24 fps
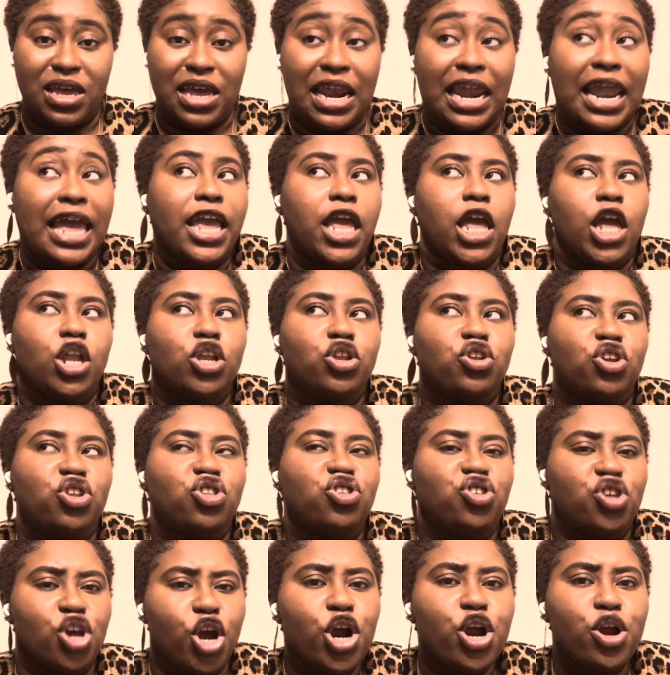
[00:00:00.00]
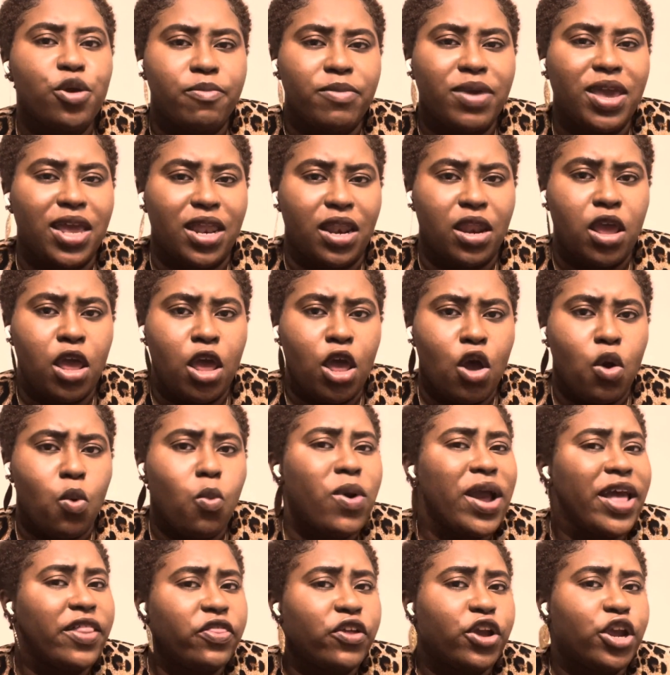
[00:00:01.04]
Like determine
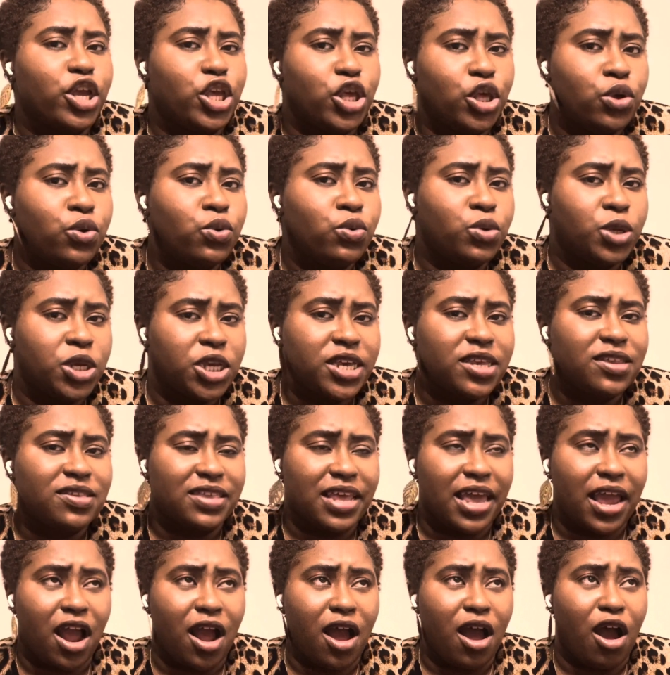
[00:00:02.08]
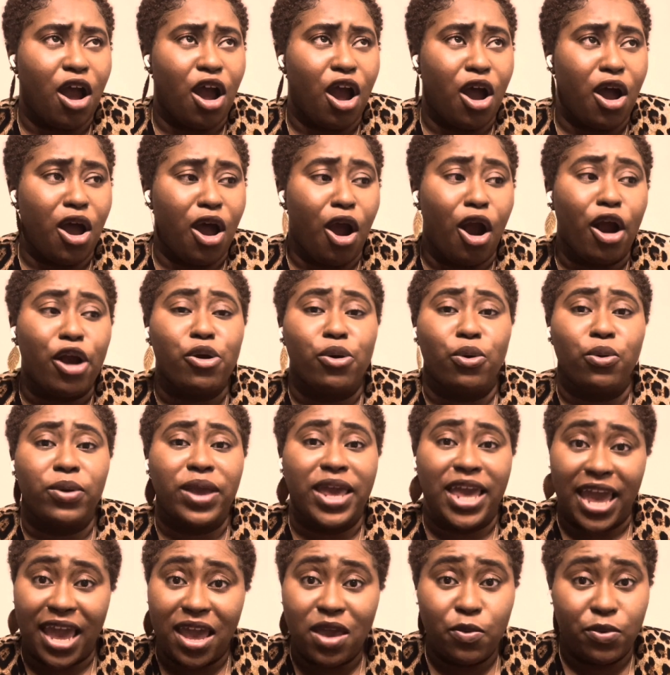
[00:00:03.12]
whether you just are
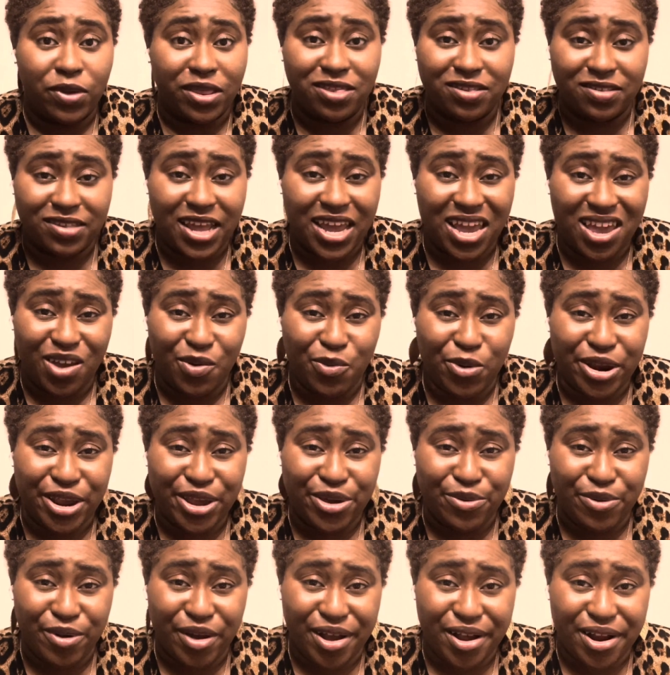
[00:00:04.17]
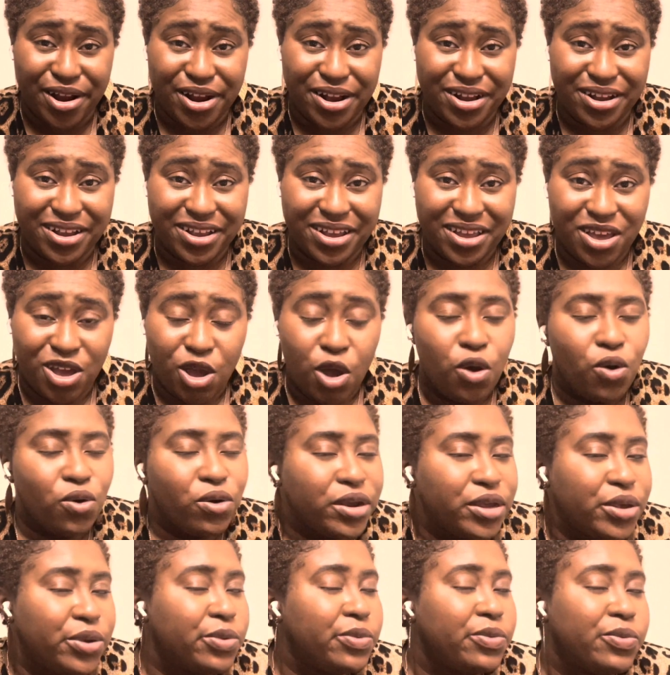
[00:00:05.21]
okay with staying where you are or
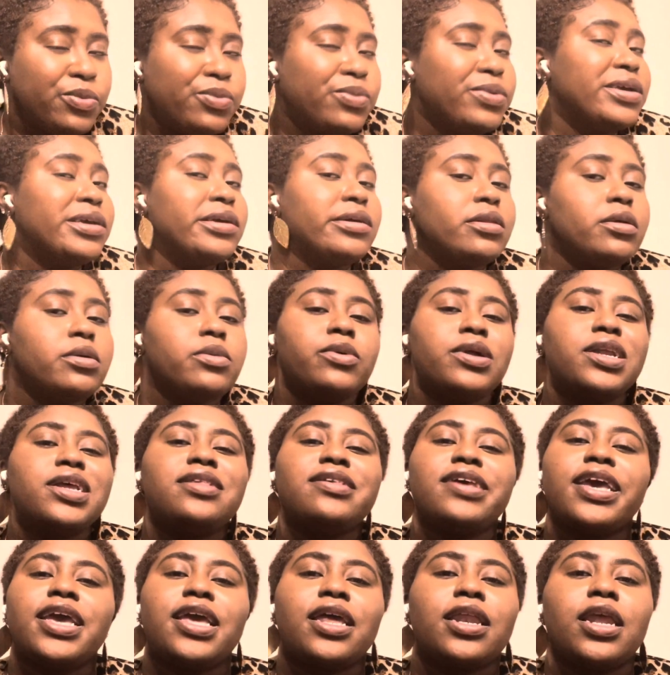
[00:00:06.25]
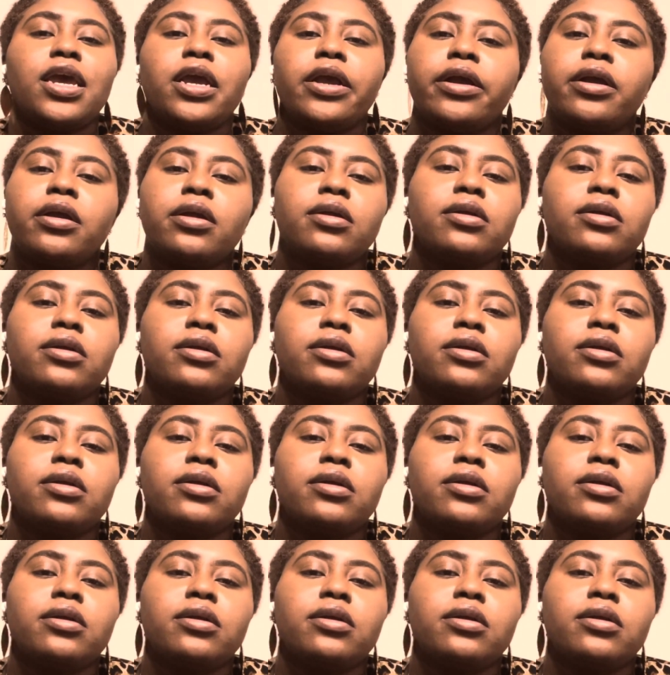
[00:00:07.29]
you really want to take it there.